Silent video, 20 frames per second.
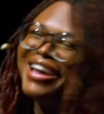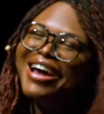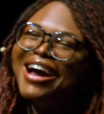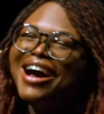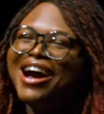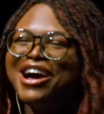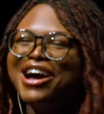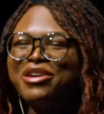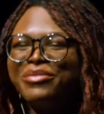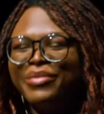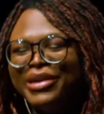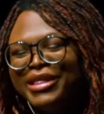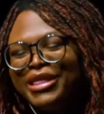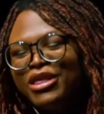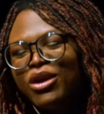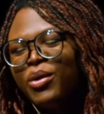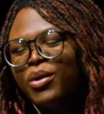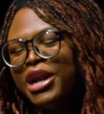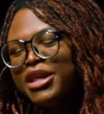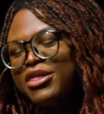
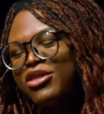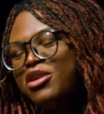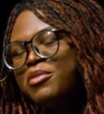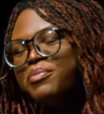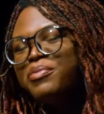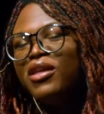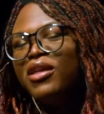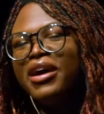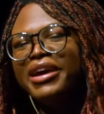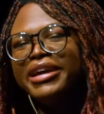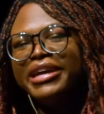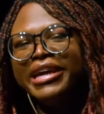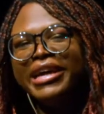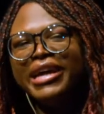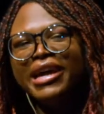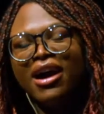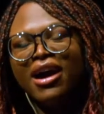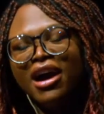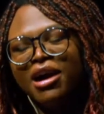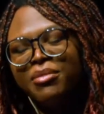so when I started
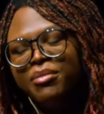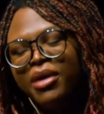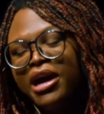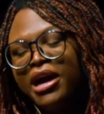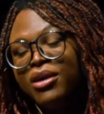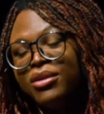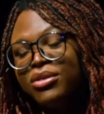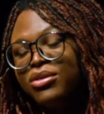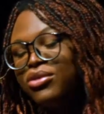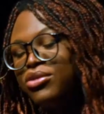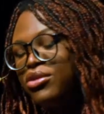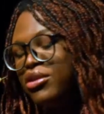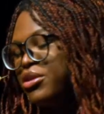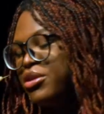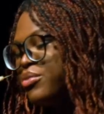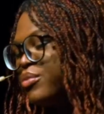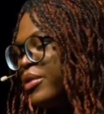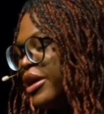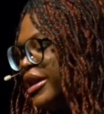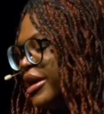blogging, I also
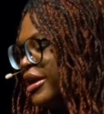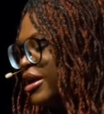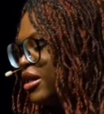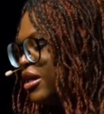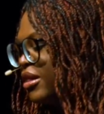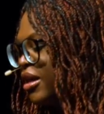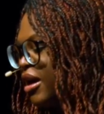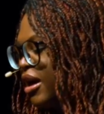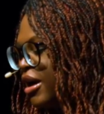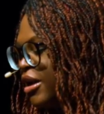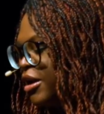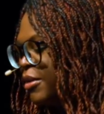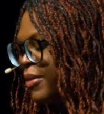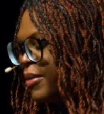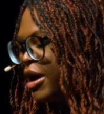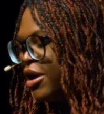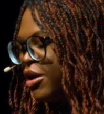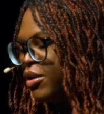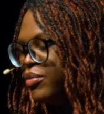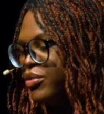started writing a lot
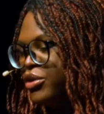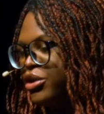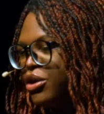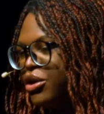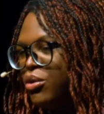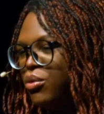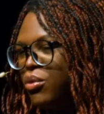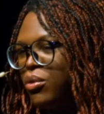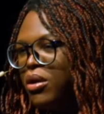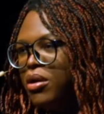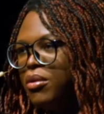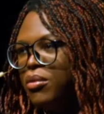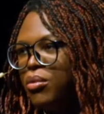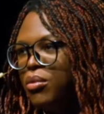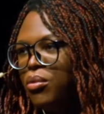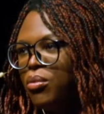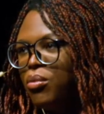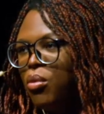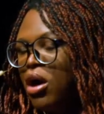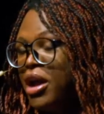about, you know,
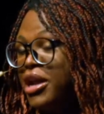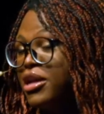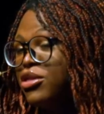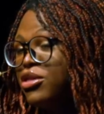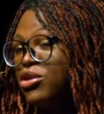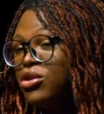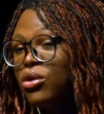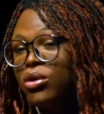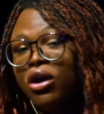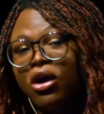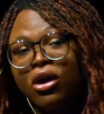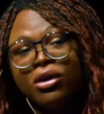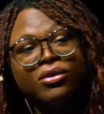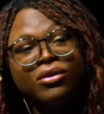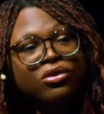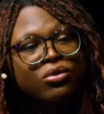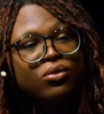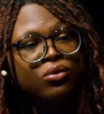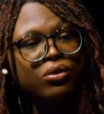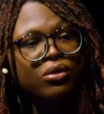wanting to go to art
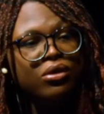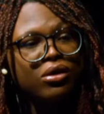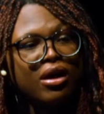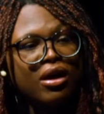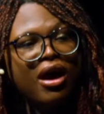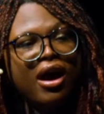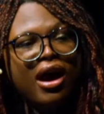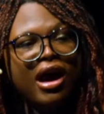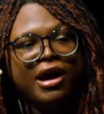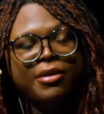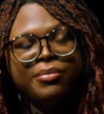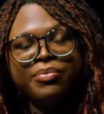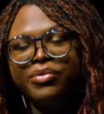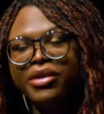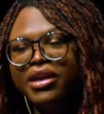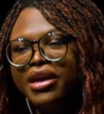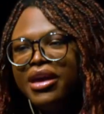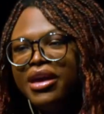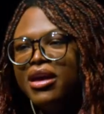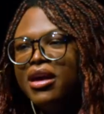school.
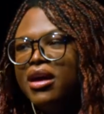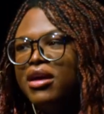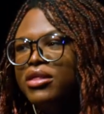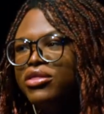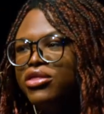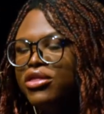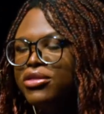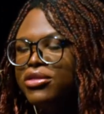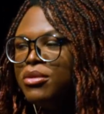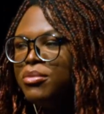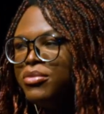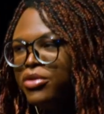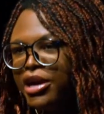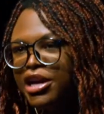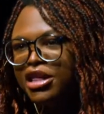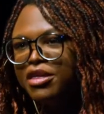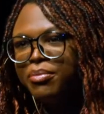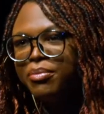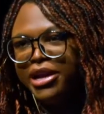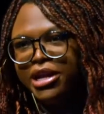Some of you
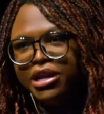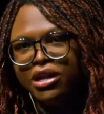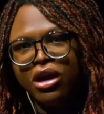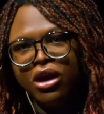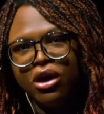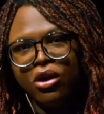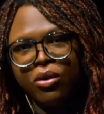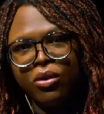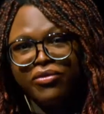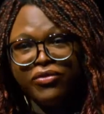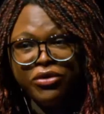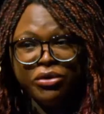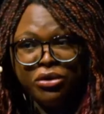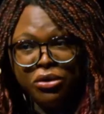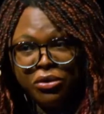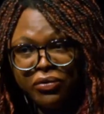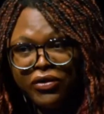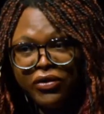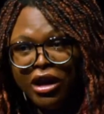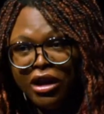guys may know, if you
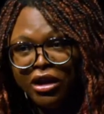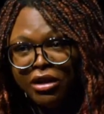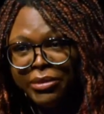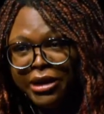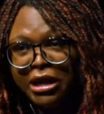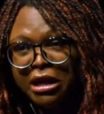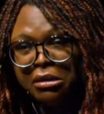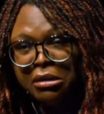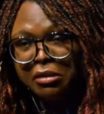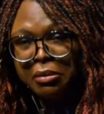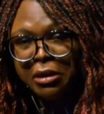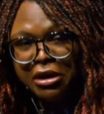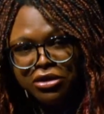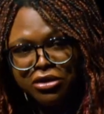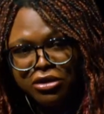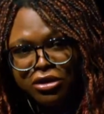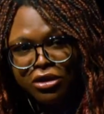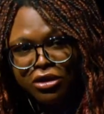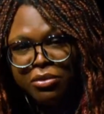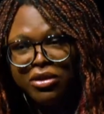do follow me, I don't expect
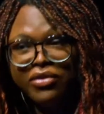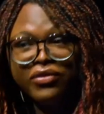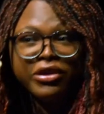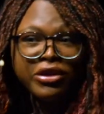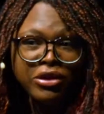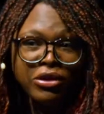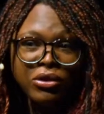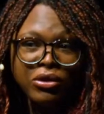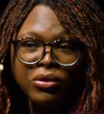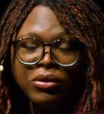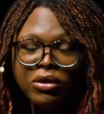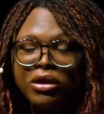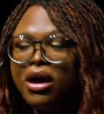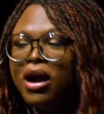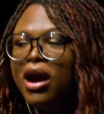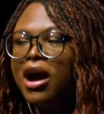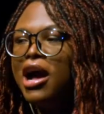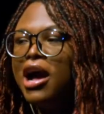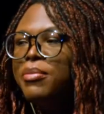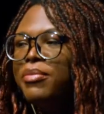you to, but if you do,
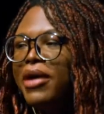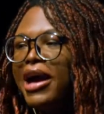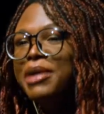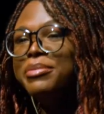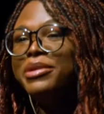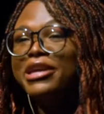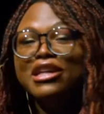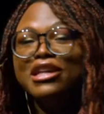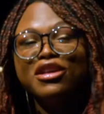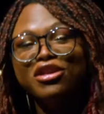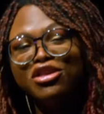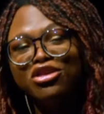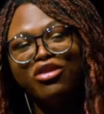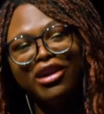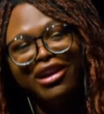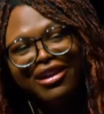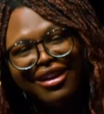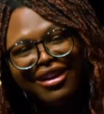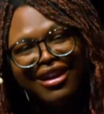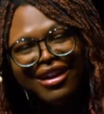I'm an
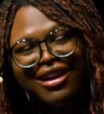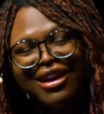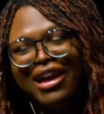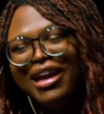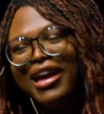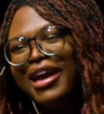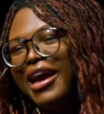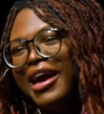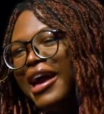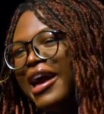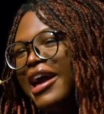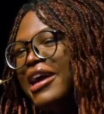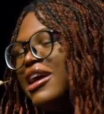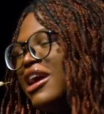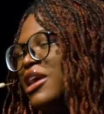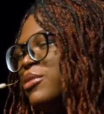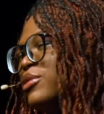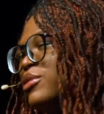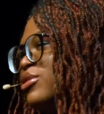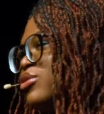illustrator, and
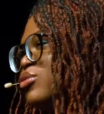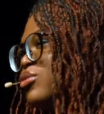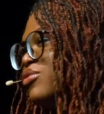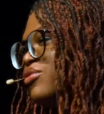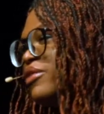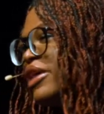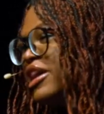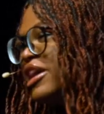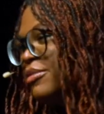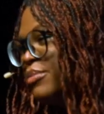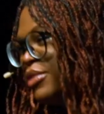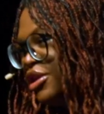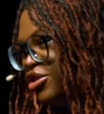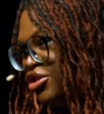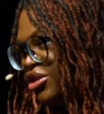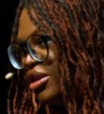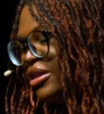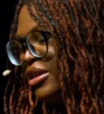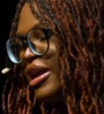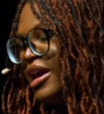I went to school for
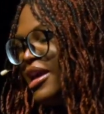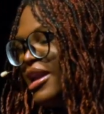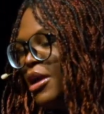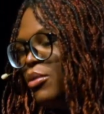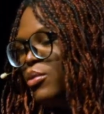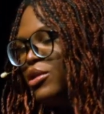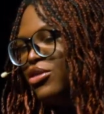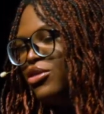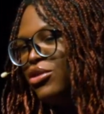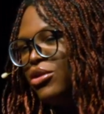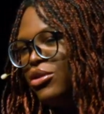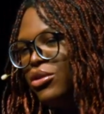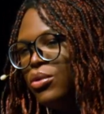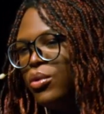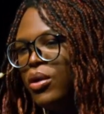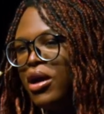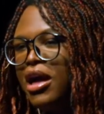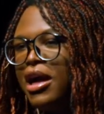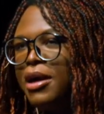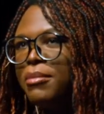animation, and I went
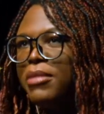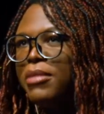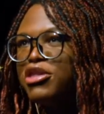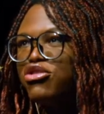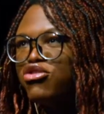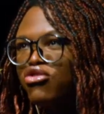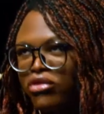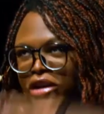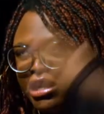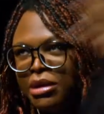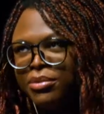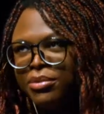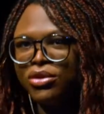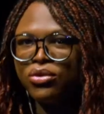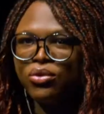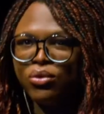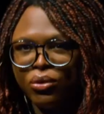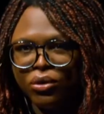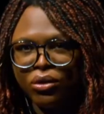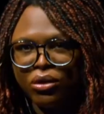to my dream
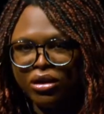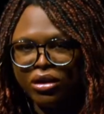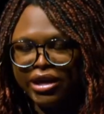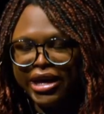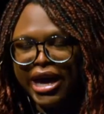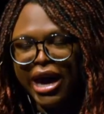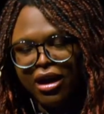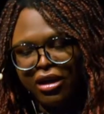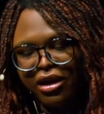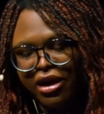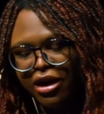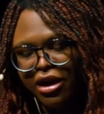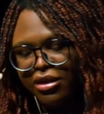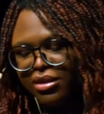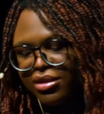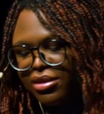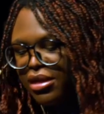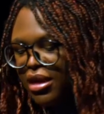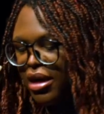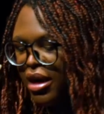school,
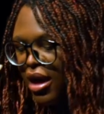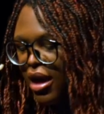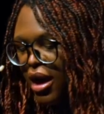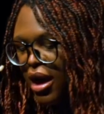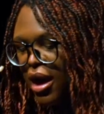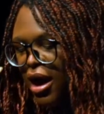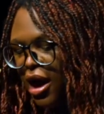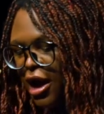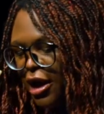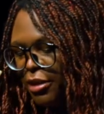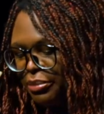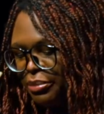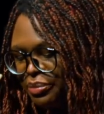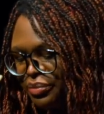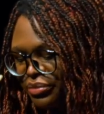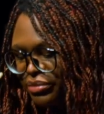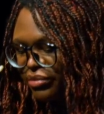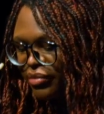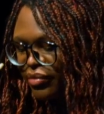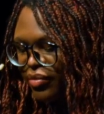CalArts.
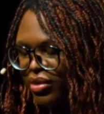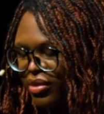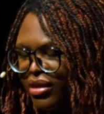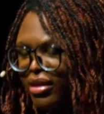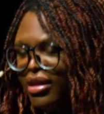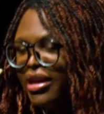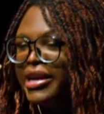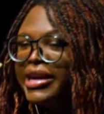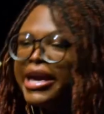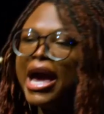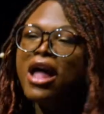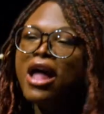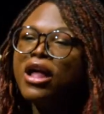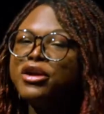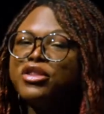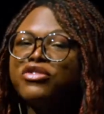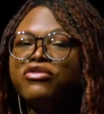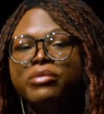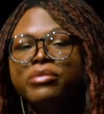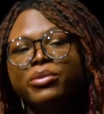And
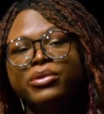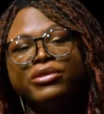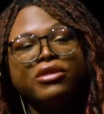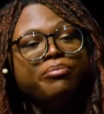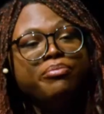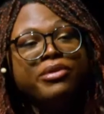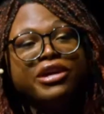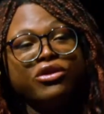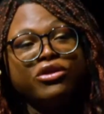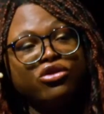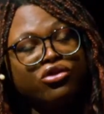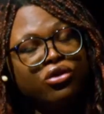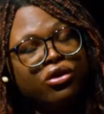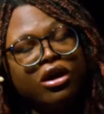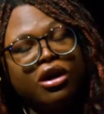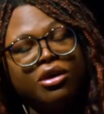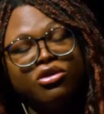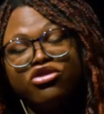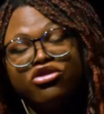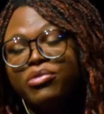CalArts for me was a big
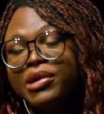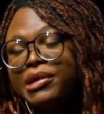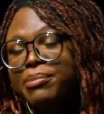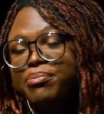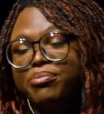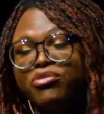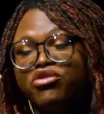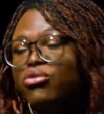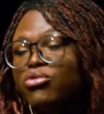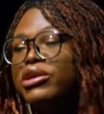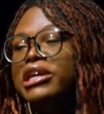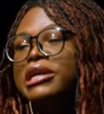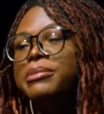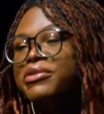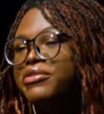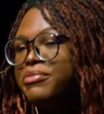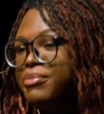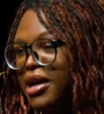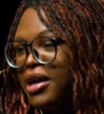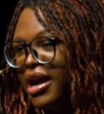dream
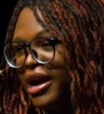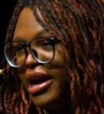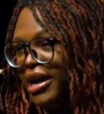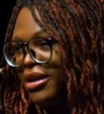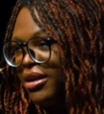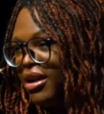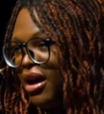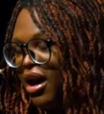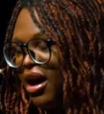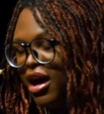of mine.